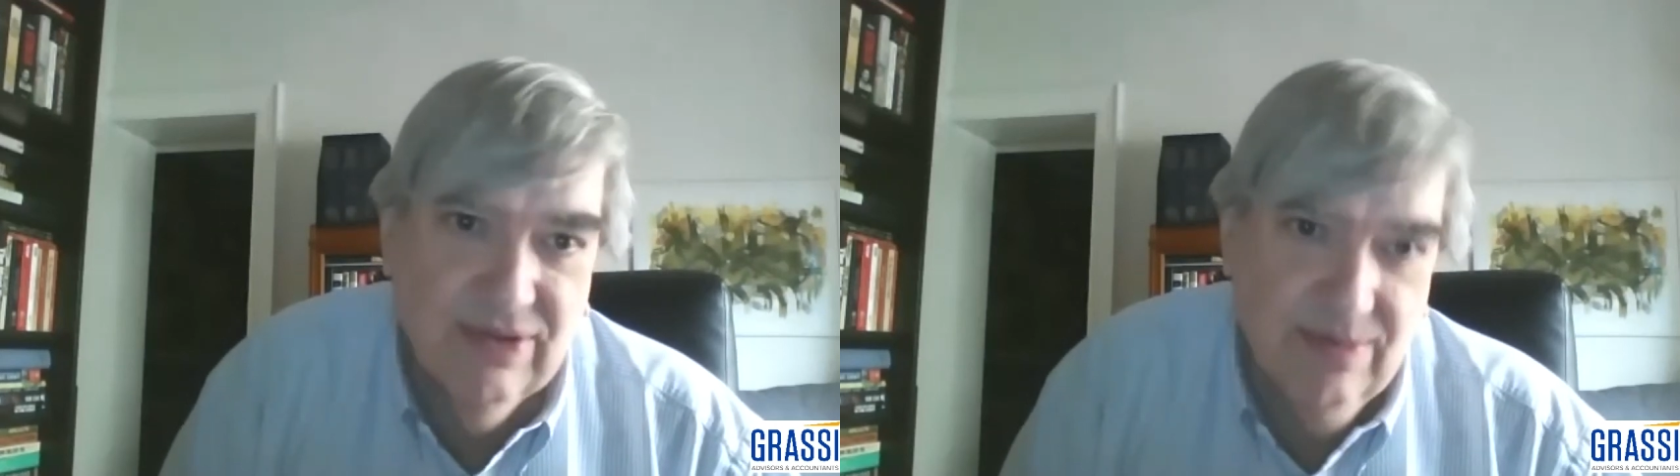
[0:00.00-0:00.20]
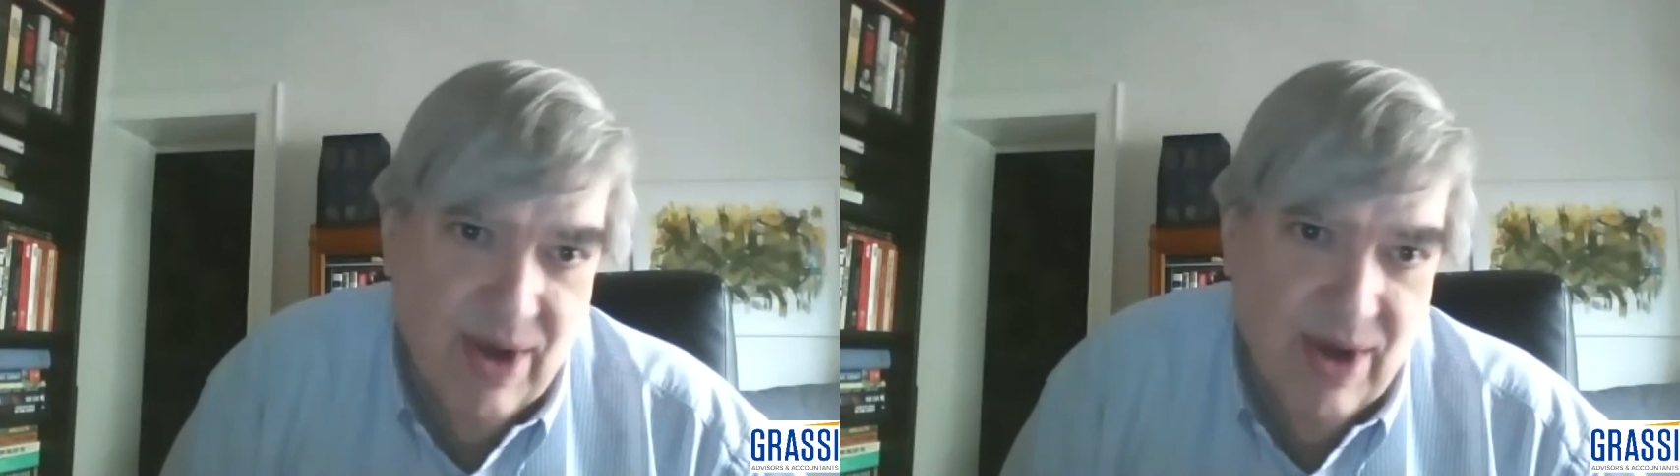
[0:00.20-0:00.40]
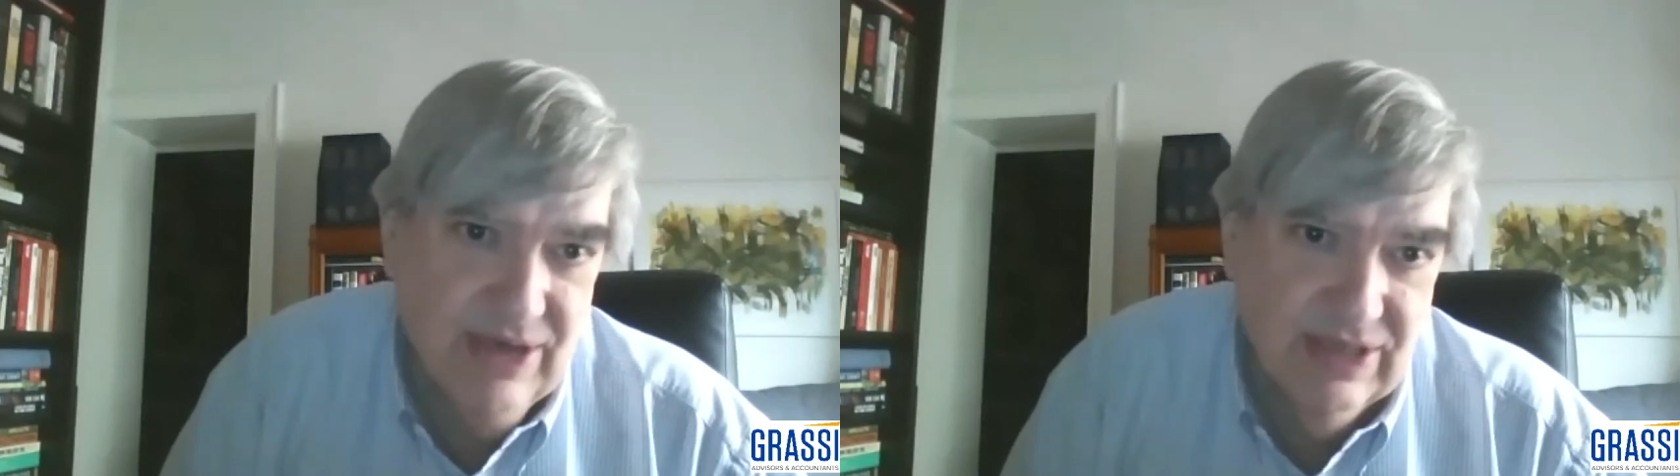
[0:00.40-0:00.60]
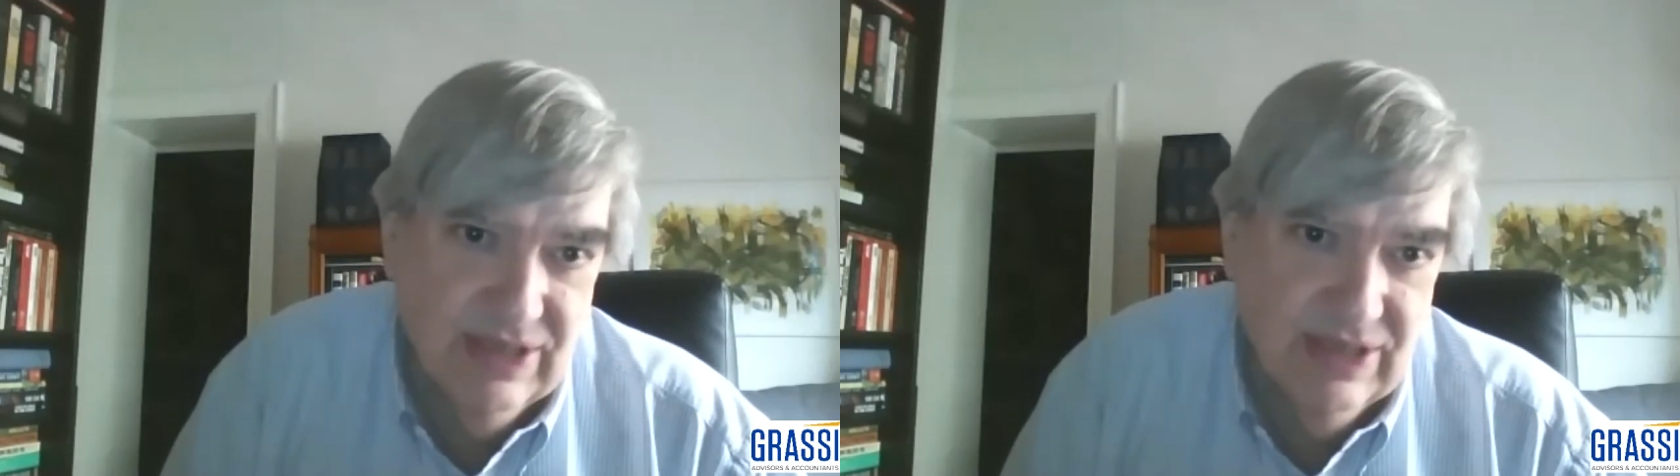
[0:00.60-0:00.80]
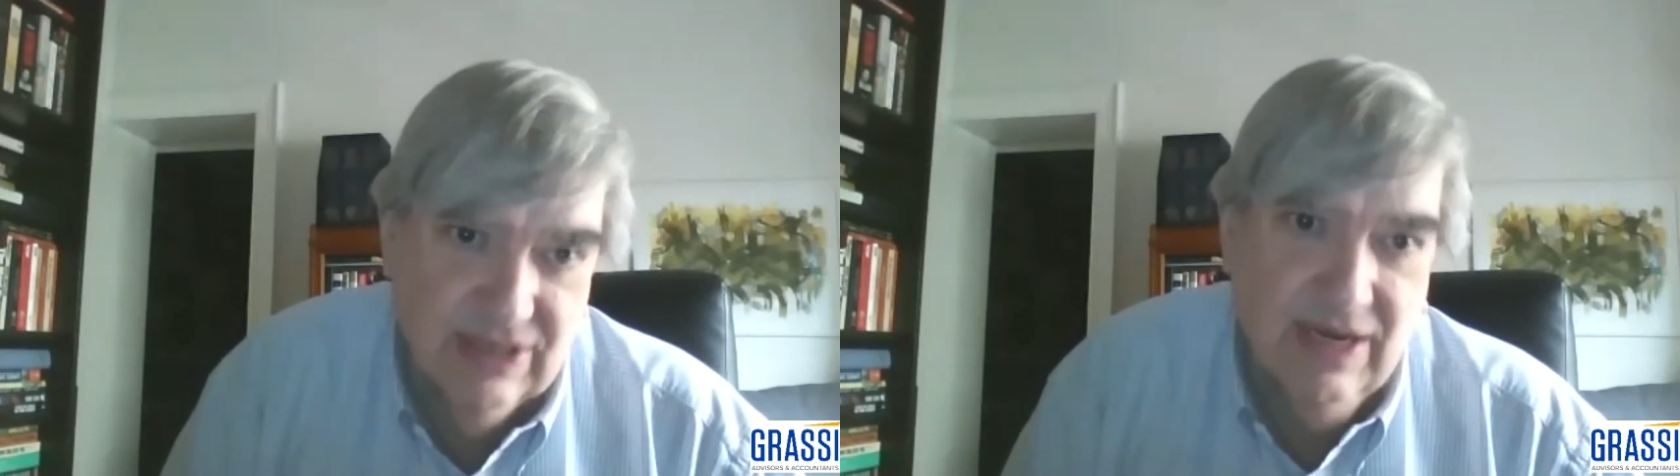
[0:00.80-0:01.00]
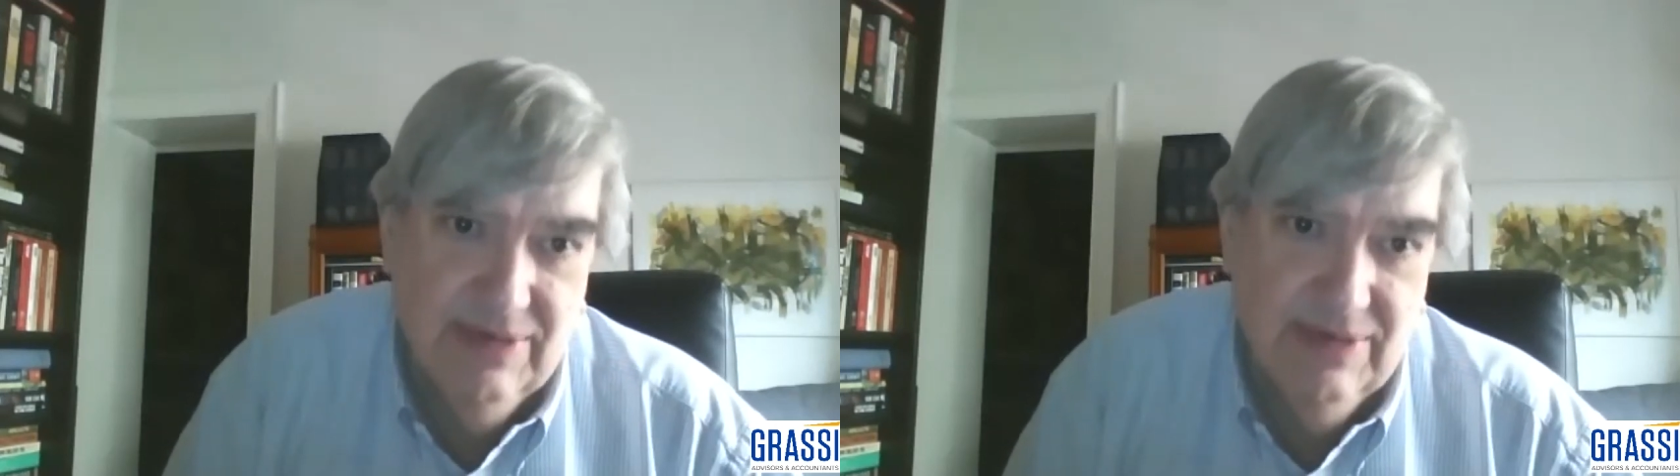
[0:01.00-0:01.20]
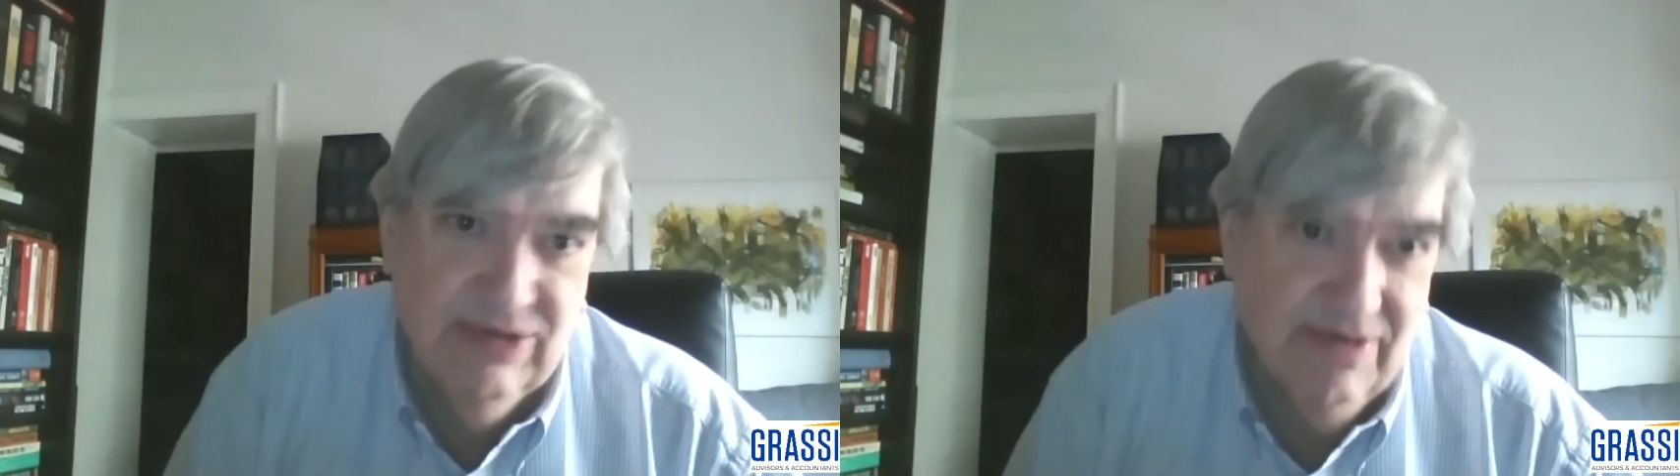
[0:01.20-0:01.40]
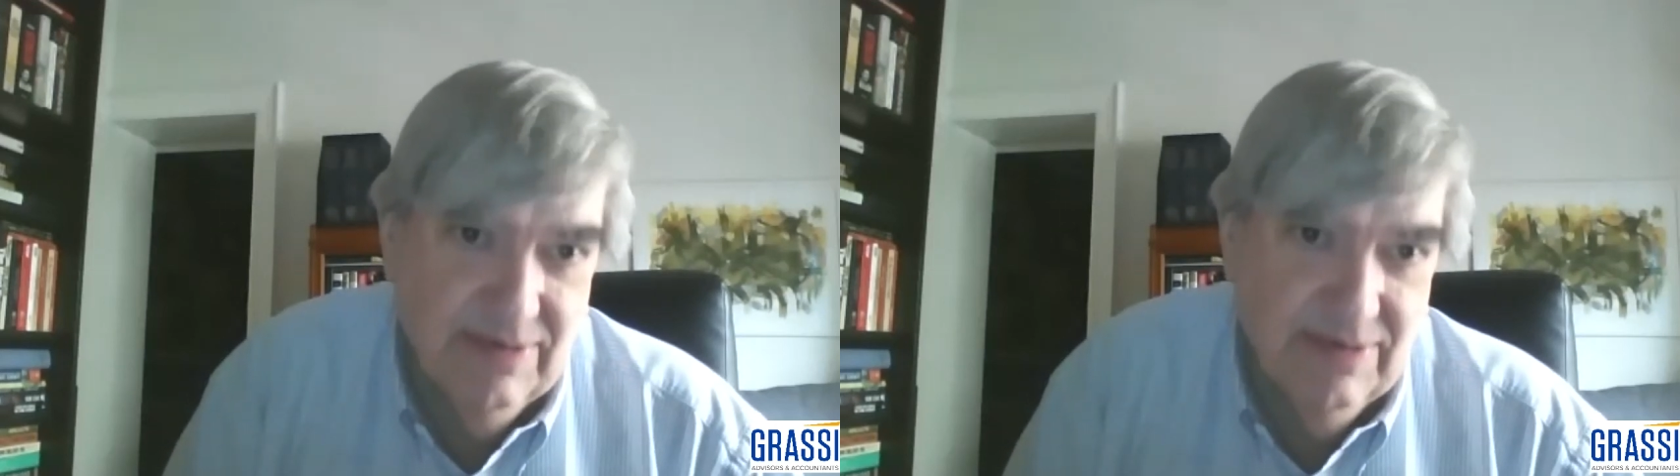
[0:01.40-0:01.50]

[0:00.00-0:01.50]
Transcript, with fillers: in margins It's going to be driven